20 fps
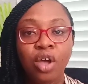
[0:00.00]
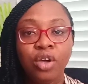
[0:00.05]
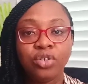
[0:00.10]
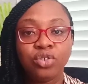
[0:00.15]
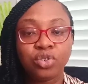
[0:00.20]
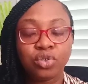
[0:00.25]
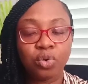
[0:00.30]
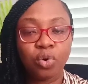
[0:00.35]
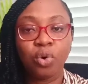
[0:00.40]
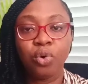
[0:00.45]

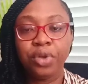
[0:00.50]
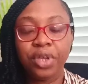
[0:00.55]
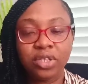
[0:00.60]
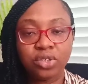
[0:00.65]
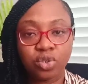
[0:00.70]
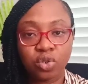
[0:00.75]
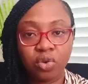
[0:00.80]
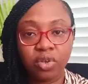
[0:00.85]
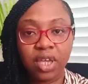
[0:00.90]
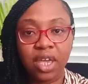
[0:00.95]
So
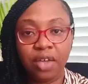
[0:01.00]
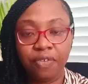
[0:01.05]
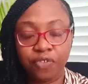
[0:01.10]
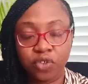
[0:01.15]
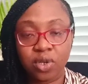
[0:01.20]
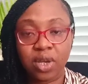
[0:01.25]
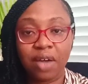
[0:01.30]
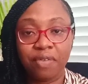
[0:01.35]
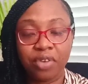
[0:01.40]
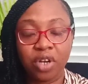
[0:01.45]
it's okay
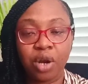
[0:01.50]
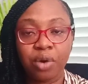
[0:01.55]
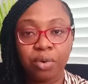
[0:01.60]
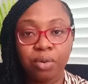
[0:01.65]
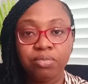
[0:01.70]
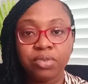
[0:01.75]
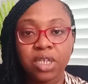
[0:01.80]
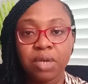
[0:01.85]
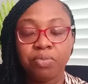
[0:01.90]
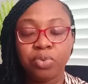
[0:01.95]
to have it at
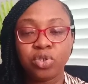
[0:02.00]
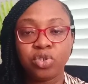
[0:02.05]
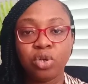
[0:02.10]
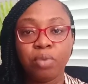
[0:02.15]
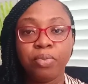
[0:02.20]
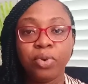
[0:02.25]
room temperature,